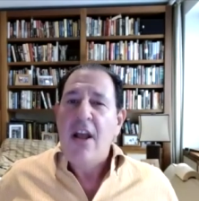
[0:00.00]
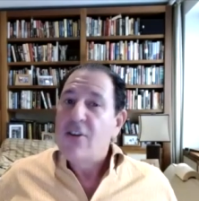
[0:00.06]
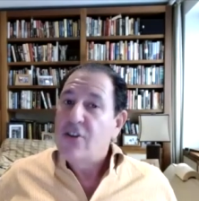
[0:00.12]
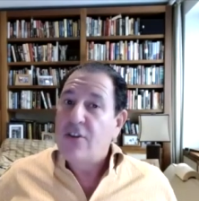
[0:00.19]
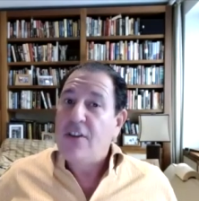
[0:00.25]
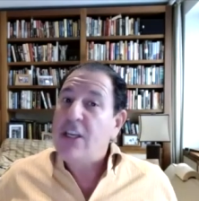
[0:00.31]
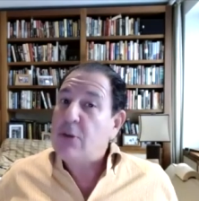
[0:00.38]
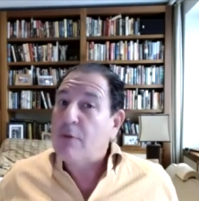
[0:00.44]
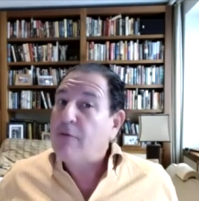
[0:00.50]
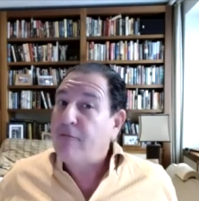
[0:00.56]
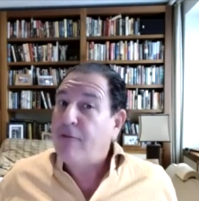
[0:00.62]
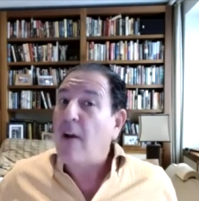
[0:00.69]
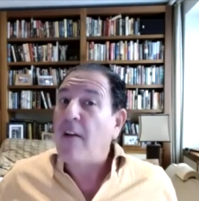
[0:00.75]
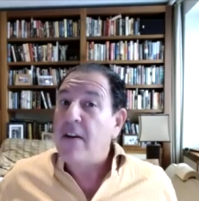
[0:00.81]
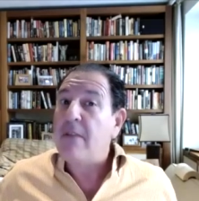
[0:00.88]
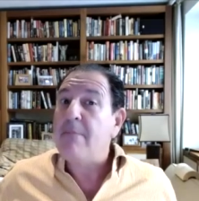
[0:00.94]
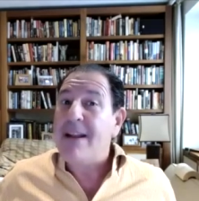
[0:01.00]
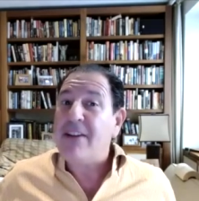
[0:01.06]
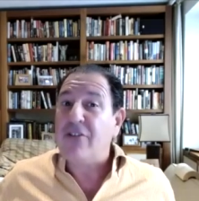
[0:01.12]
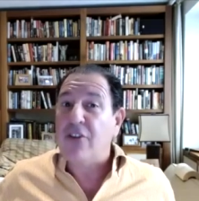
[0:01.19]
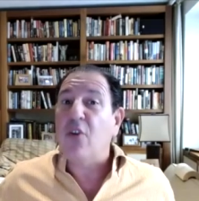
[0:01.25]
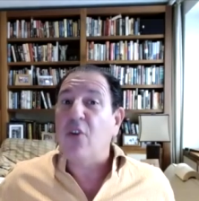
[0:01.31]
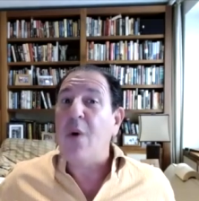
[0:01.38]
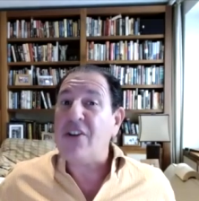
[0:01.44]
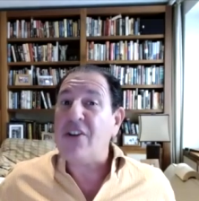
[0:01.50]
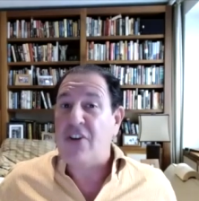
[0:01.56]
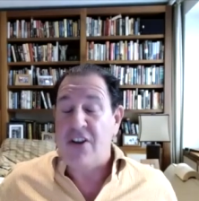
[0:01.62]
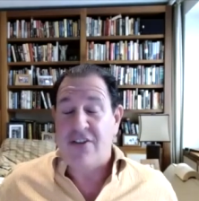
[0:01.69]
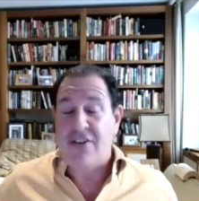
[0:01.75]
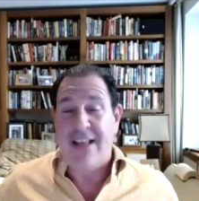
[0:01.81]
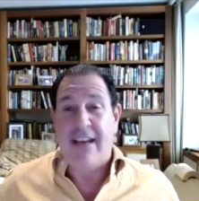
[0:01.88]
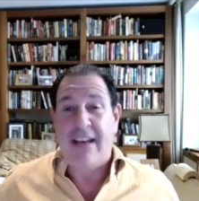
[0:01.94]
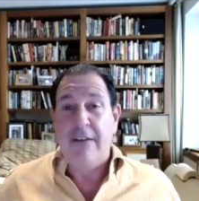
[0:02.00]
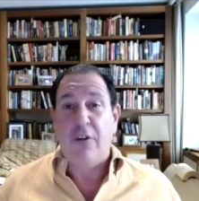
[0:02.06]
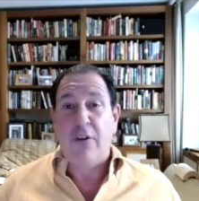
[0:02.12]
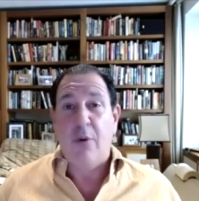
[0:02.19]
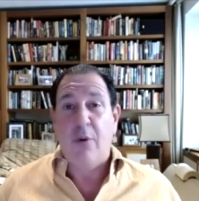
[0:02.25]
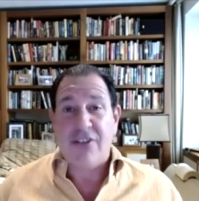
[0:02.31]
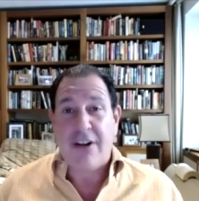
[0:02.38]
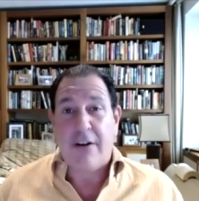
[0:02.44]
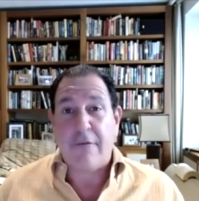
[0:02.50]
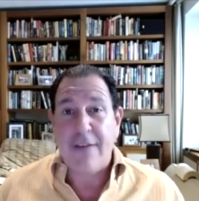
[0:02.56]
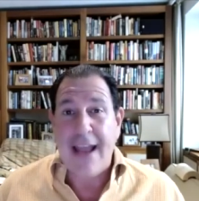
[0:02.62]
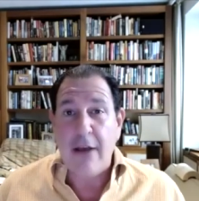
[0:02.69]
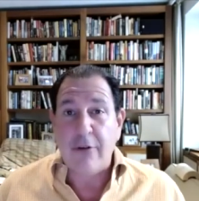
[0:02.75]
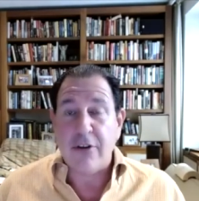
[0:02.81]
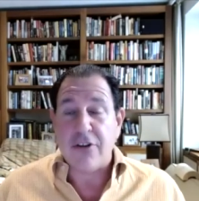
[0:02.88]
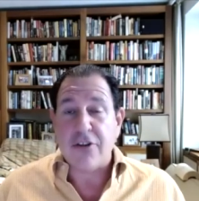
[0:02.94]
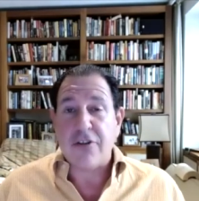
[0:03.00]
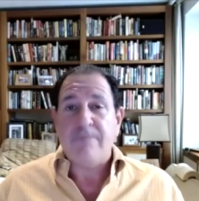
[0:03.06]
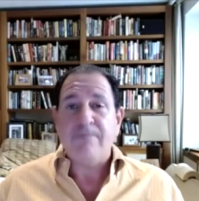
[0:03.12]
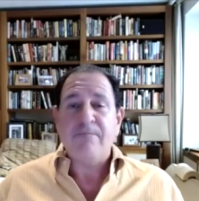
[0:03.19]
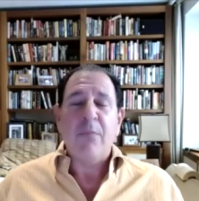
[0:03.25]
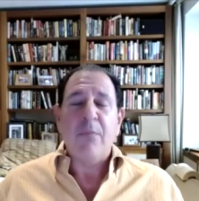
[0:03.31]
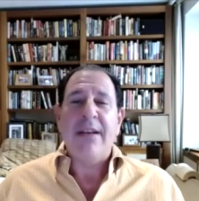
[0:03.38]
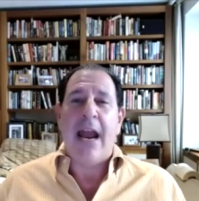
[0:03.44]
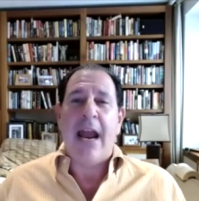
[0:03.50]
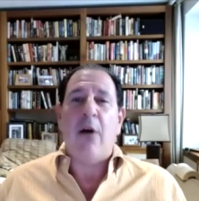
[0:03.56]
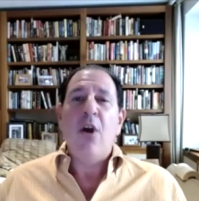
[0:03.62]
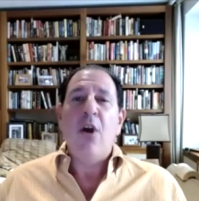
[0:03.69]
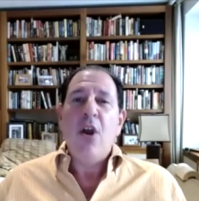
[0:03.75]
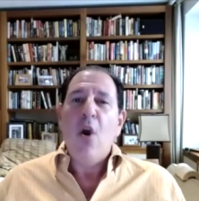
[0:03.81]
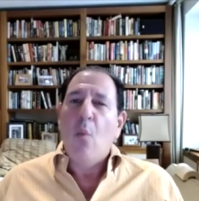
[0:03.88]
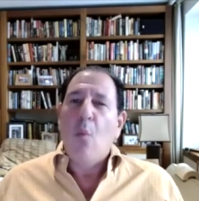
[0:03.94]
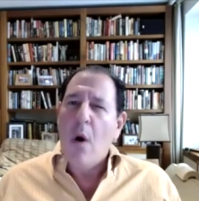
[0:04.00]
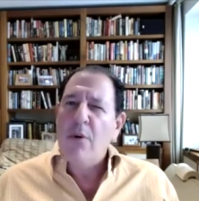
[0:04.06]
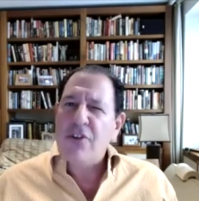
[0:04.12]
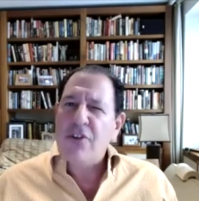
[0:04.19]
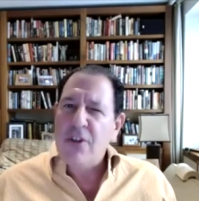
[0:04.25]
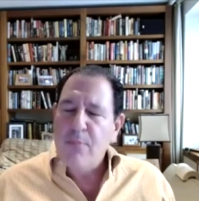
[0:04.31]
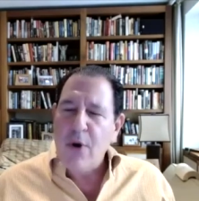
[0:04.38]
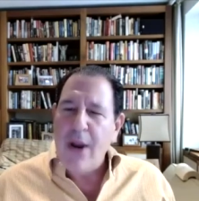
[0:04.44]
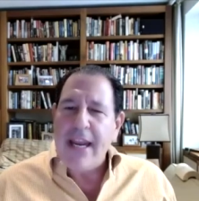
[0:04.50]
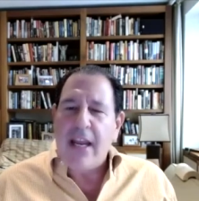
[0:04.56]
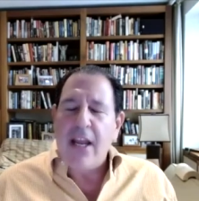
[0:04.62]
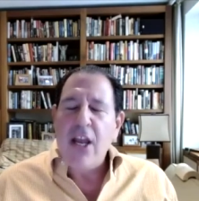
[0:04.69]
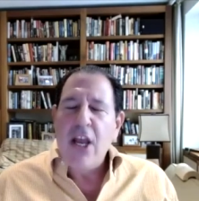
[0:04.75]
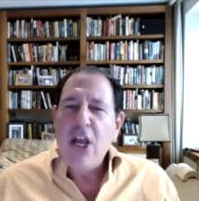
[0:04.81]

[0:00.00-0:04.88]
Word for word: So these were fundamental questions that influenced our founders. Now, what was the break?